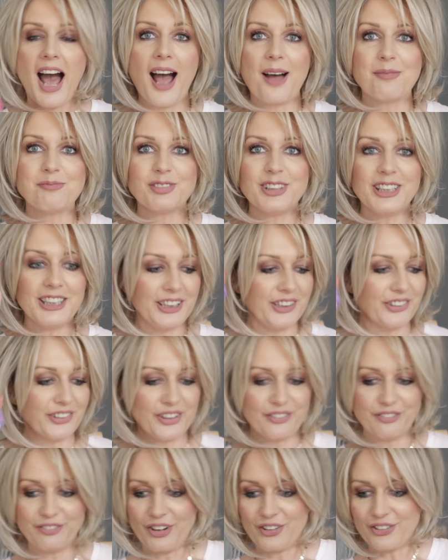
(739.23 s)
I'm really
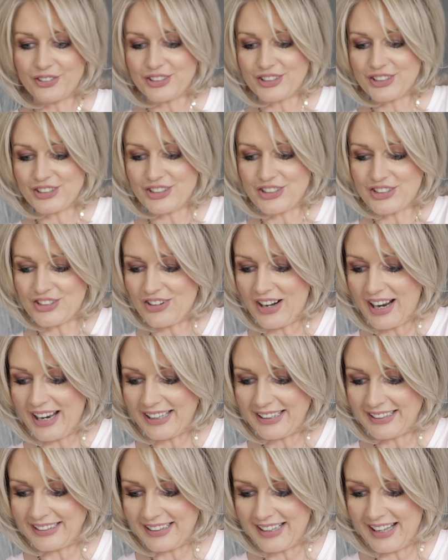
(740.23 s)
looking forward to
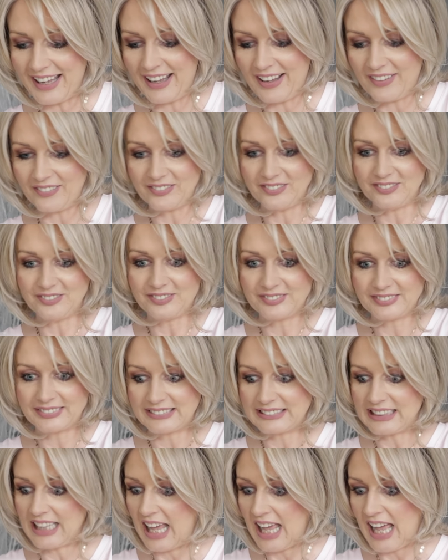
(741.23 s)
trying them.
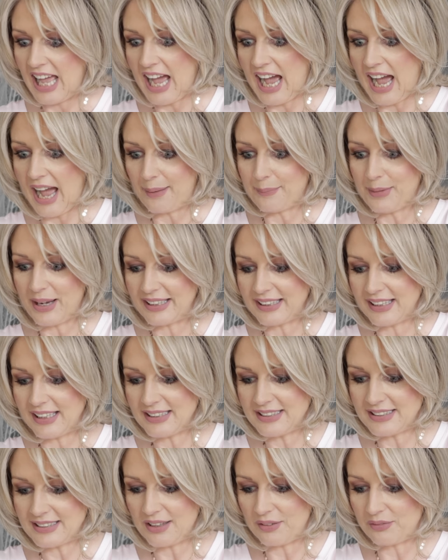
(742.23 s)
I might
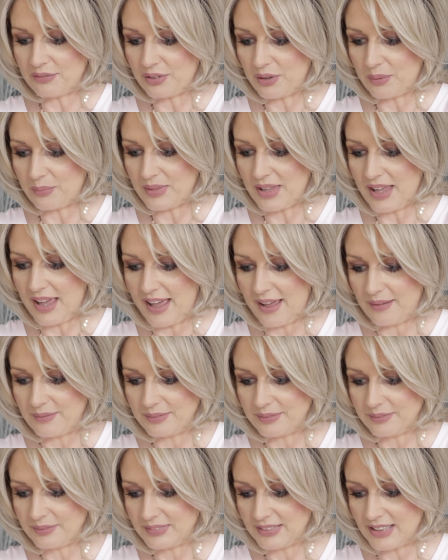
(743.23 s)
get some from
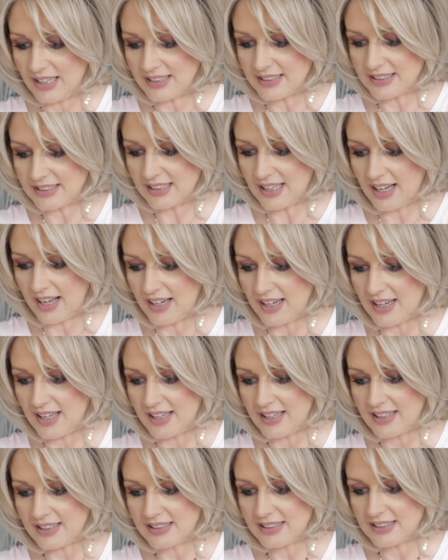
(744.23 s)
them. Nice
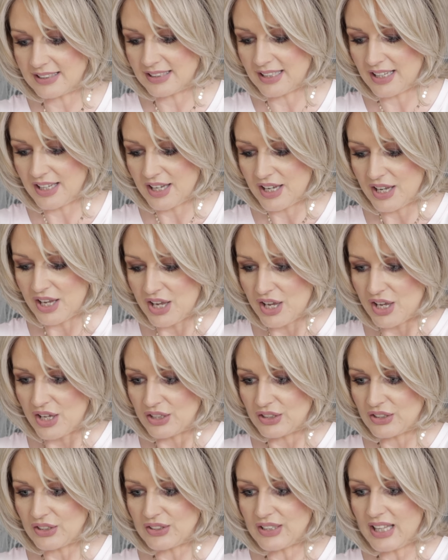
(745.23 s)
colors.
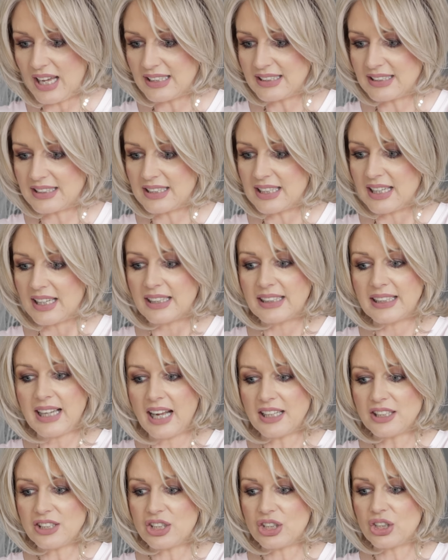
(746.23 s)
So that's
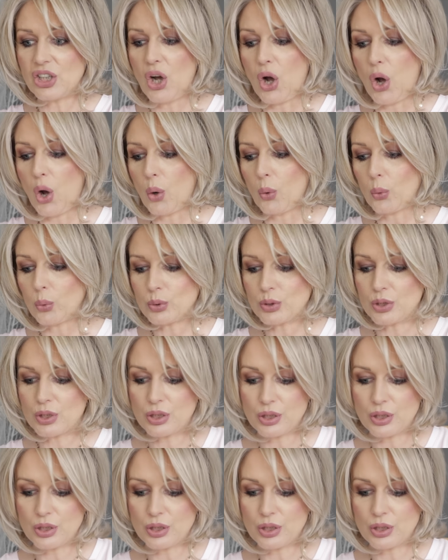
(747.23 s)
Candy Coat.